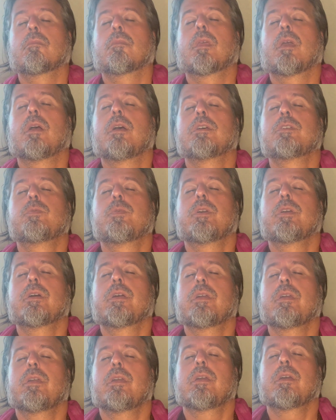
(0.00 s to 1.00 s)
As we are
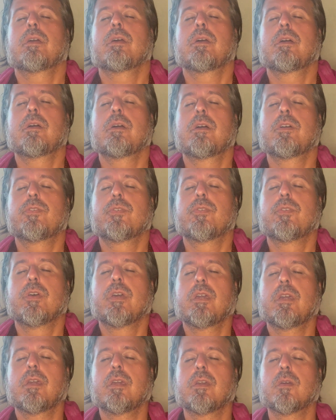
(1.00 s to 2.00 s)
here
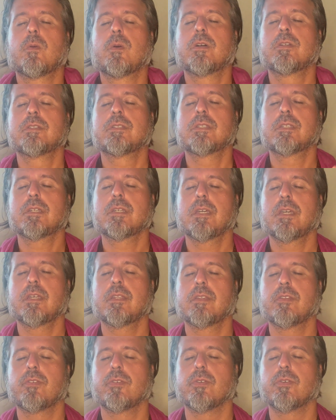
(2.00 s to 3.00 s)
today once
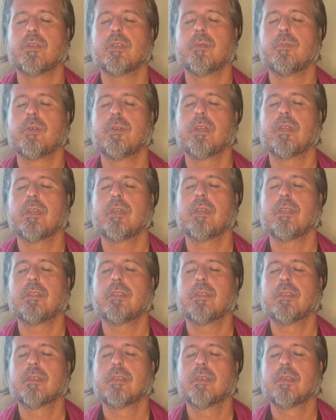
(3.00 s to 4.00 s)
again to liberate
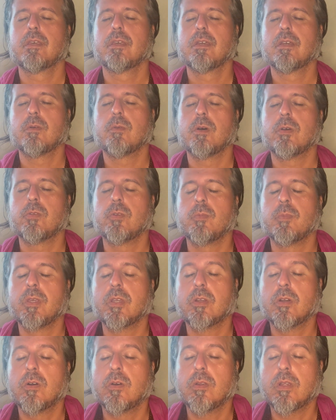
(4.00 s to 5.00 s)
what we may
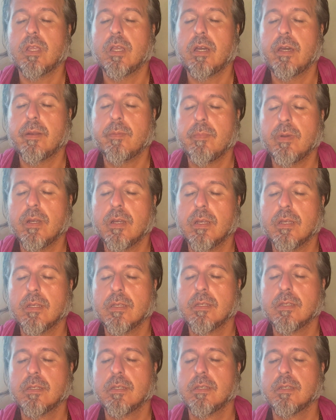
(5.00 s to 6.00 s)
call karma,
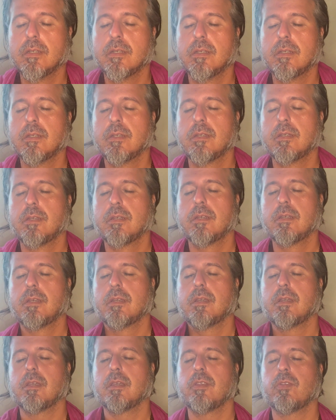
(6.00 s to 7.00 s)

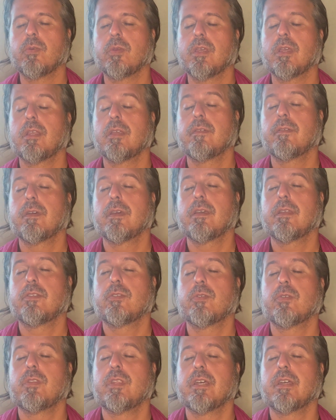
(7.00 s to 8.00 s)
as we elevate
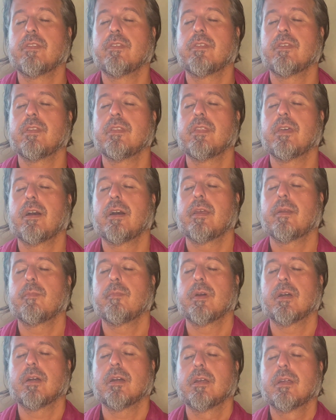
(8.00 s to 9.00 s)
to dance in
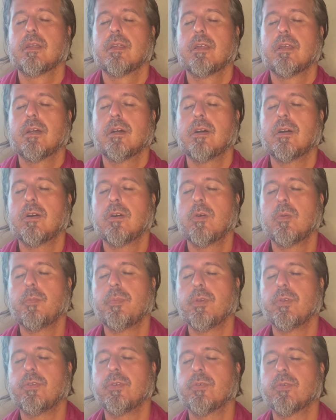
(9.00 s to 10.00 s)
Dharma, all
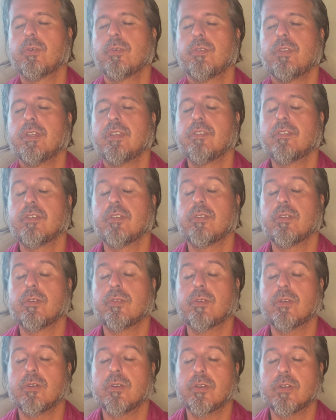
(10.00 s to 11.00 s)
beautiful dancers of
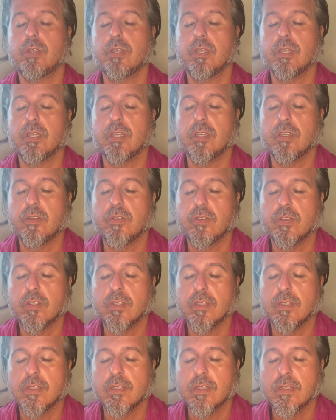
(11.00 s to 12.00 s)

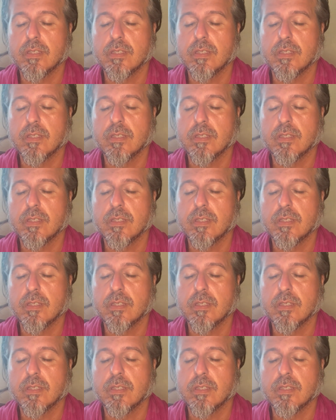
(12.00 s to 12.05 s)
co-creation,